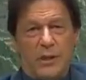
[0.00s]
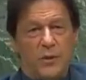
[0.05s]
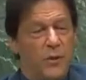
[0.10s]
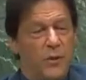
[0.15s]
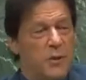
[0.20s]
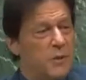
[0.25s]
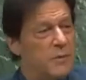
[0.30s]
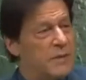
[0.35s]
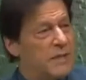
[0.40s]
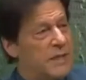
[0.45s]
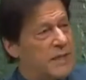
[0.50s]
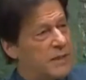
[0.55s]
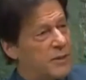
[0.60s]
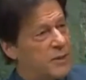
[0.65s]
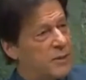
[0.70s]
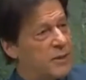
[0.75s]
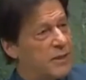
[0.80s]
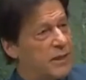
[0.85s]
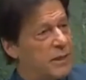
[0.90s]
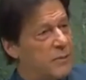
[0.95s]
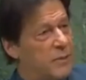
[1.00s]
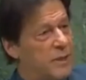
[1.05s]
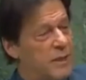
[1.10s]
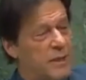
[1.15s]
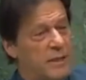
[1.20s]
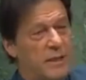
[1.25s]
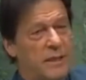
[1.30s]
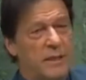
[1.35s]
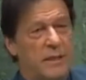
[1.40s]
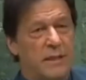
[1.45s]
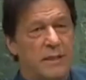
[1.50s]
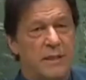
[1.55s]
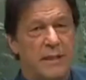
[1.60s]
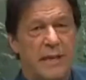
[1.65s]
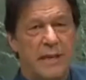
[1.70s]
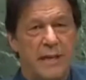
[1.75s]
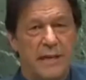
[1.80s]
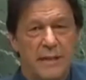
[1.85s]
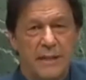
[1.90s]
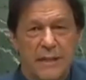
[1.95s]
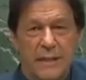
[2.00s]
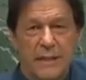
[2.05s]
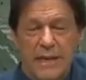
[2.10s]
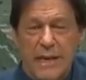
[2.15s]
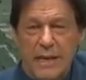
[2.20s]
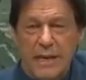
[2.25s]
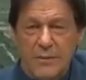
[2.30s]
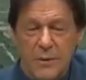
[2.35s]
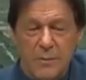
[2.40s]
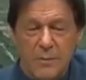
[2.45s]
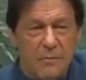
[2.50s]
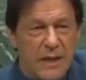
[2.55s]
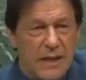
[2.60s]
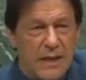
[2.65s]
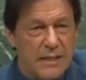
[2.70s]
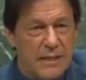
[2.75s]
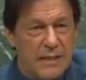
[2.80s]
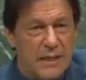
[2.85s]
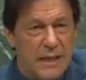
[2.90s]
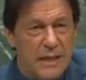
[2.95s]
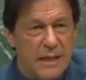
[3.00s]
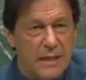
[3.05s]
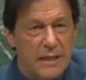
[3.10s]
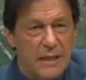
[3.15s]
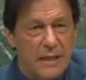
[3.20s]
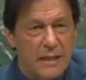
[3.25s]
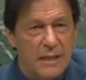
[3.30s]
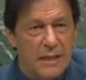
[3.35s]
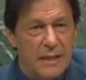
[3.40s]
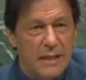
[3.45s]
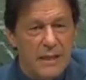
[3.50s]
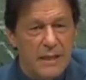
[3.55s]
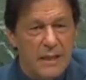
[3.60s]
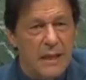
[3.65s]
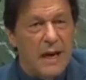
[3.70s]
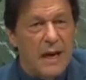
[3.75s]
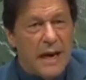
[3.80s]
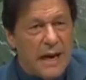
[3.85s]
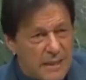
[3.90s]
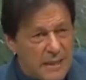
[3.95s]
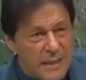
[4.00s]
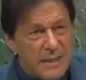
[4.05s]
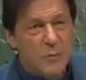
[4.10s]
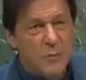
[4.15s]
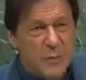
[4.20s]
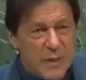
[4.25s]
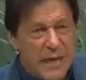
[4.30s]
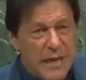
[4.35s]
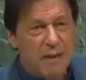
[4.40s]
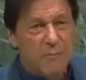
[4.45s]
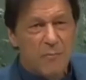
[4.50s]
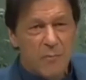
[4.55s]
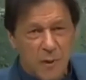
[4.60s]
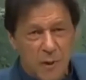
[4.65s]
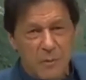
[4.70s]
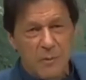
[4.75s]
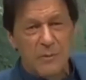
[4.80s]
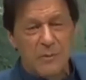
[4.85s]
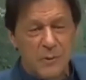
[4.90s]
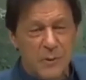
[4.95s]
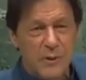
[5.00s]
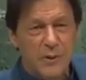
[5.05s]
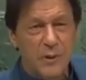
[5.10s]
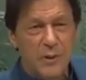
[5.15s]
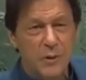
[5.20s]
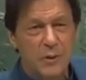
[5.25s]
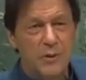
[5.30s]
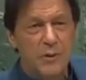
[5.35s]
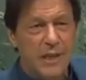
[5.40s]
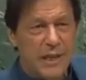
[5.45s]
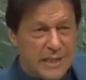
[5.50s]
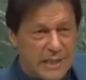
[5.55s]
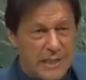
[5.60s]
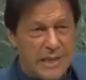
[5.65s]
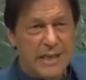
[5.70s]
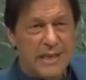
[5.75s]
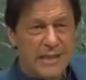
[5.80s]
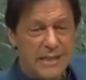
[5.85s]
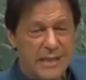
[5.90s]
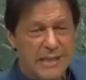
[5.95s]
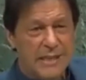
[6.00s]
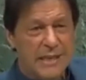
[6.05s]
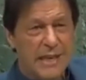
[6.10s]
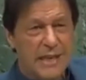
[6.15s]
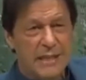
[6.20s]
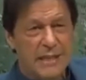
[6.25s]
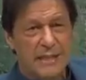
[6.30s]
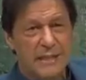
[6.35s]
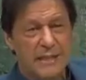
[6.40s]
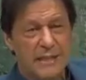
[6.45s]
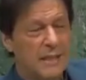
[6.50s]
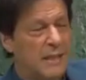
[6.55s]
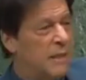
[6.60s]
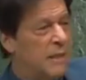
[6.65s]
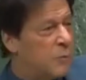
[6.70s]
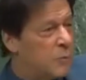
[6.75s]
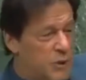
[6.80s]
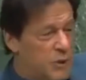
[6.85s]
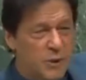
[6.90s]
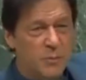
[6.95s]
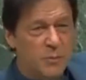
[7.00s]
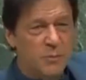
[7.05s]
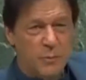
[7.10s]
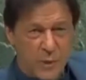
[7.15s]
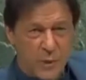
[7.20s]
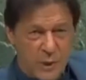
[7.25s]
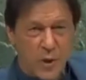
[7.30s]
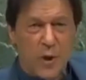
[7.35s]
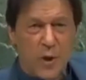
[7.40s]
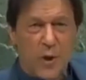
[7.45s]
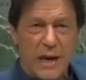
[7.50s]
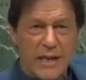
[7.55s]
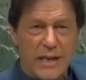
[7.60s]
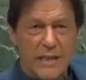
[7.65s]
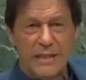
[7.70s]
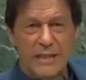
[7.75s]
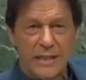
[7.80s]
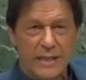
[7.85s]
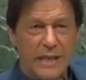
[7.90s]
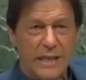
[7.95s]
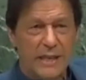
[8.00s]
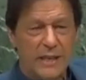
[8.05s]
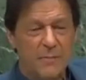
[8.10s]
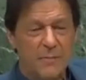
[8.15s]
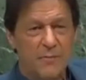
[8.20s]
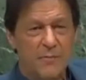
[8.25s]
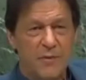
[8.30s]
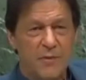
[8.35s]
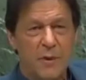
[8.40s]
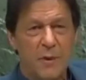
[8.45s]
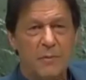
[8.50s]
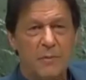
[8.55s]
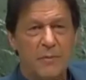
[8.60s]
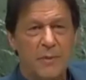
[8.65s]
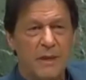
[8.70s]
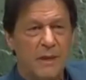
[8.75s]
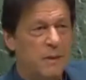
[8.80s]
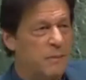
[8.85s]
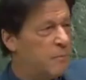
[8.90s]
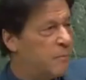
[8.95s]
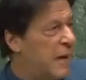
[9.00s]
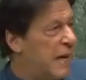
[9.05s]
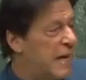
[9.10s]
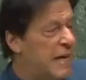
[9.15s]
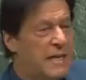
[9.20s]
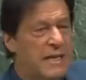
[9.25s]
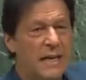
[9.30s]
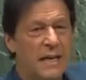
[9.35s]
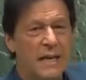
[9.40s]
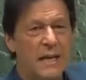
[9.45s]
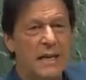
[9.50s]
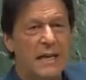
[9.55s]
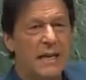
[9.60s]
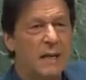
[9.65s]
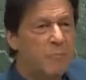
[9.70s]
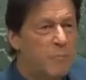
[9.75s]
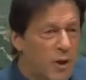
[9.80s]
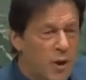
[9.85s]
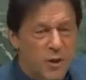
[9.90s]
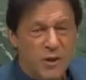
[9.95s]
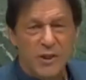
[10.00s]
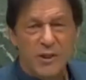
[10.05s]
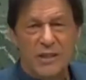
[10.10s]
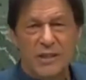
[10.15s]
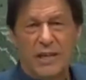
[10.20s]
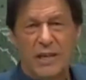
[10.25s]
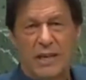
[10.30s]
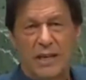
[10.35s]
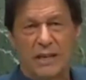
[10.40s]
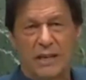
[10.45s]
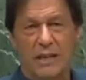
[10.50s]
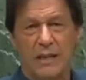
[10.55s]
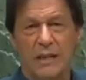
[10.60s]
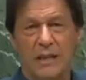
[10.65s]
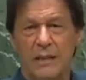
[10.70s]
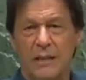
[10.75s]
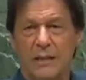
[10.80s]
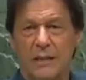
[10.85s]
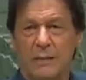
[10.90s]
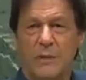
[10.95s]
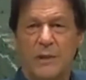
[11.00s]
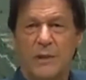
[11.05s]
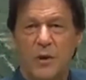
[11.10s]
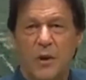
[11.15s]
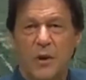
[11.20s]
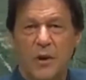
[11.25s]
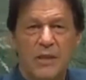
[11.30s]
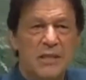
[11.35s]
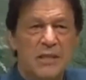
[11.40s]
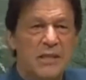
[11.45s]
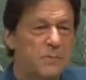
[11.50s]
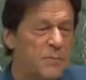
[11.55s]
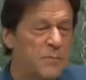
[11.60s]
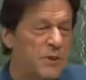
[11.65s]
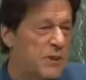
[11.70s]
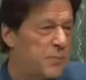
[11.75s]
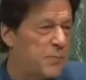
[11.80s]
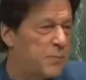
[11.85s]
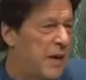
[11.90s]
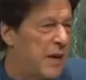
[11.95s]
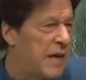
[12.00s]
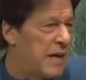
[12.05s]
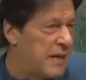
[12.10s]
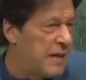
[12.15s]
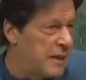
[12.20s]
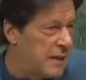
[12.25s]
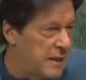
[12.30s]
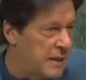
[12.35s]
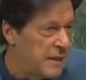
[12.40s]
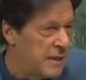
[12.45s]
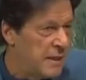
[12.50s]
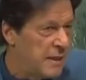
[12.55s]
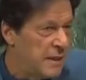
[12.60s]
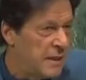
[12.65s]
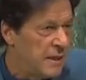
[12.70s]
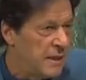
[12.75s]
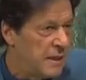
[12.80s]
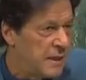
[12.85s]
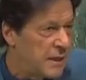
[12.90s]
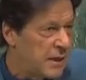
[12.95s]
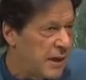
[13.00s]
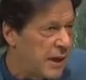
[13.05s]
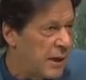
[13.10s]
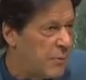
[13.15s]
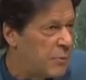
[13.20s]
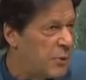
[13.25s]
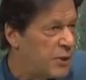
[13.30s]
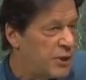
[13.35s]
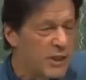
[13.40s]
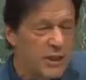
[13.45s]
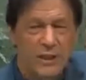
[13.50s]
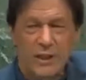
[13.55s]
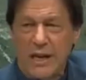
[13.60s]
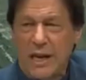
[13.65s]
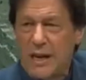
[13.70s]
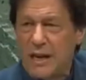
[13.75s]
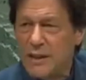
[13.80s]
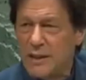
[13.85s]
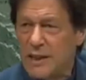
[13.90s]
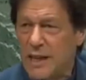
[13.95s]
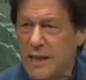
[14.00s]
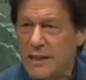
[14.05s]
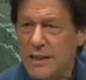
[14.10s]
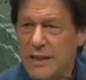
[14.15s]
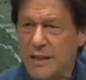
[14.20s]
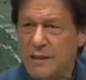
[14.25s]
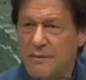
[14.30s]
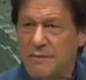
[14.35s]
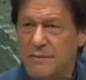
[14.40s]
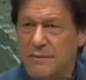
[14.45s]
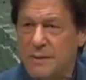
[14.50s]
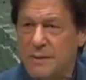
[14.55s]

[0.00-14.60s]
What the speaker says: told me that, there were terrorist attacks from Pakistan. I said, we have problems with you. There are terrorist attacks which we know are instigated by India in Balochistan. We caught a spy, Kulbhushan Yadav,